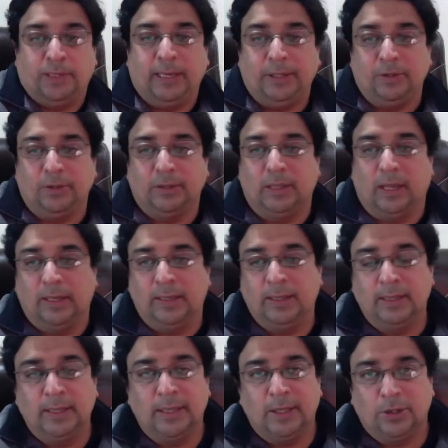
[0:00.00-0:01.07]
Thank you, Udon.
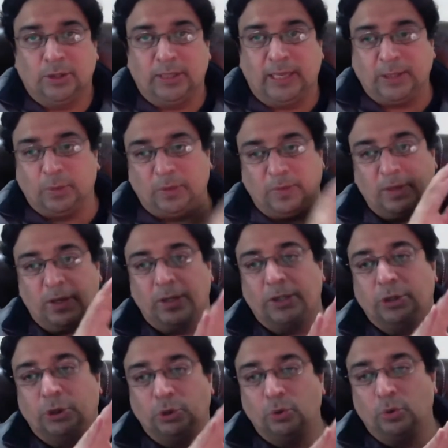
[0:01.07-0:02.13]
So that's what we're going
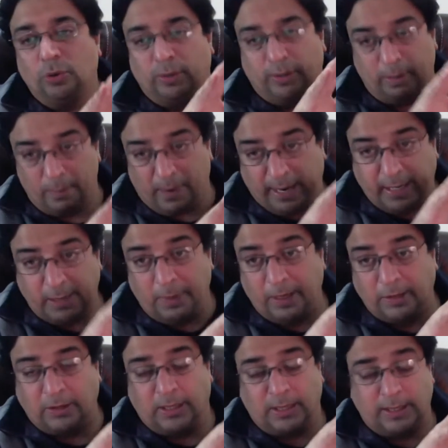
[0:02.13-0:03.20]
to do. Remind me
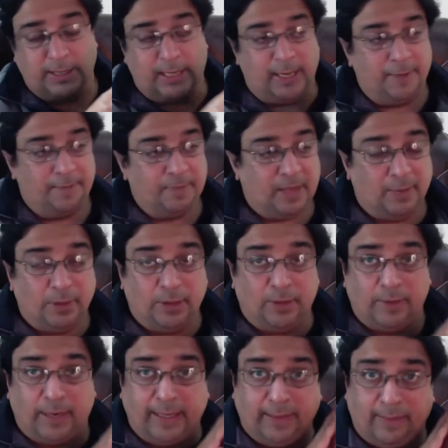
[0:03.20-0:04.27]
on Thursday. I'm going to
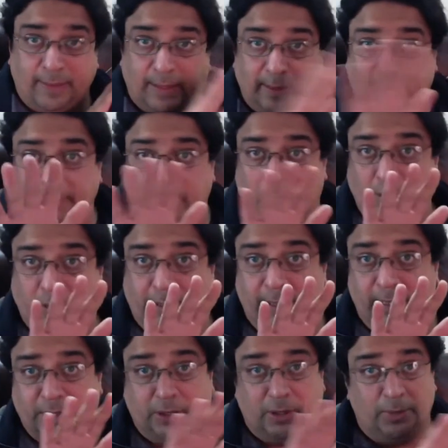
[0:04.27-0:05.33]
write real-time content.
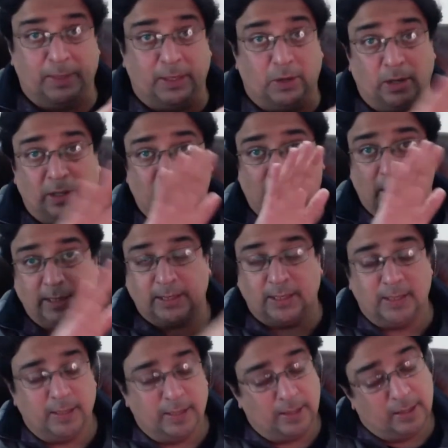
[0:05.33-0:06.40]
It's going to be a long class.
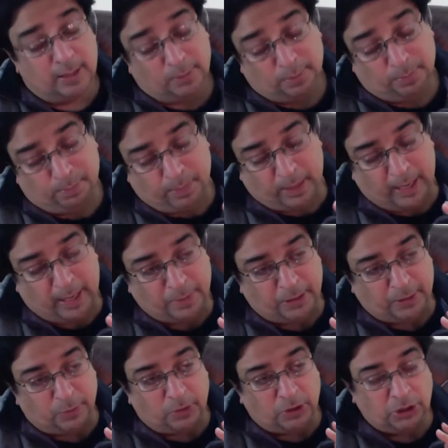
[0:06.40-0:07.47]
Perhaps
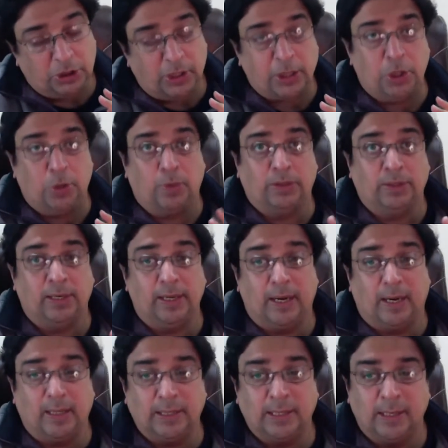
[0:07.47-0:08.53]
it will stretch over 3
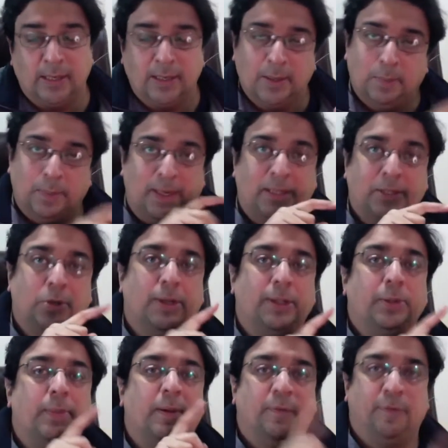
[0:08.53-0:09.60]
hours, but it's going
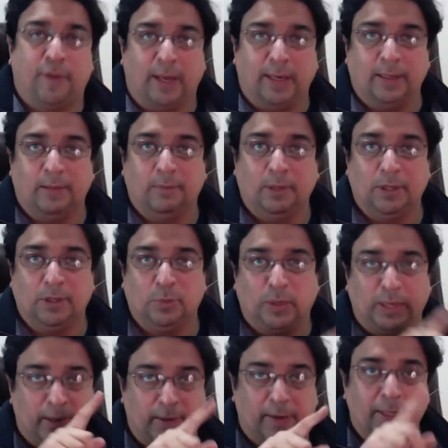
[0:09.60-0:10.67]
to be fun, because
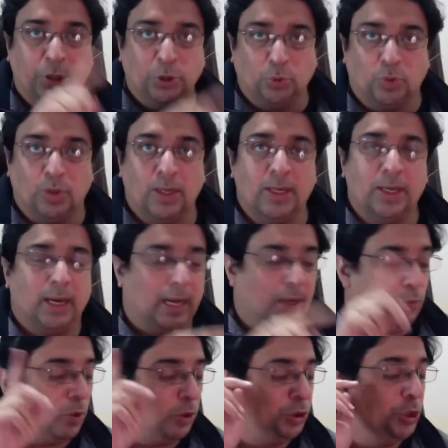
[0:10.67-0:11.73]
whatever I do, I
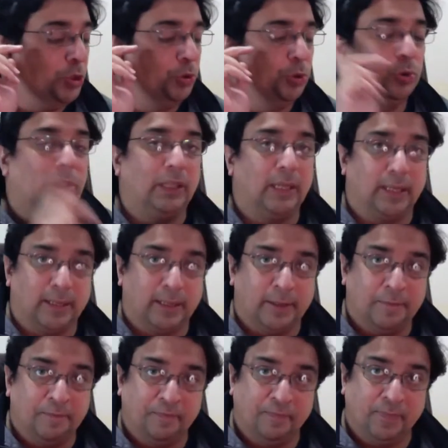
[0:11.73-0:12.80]
want you to learn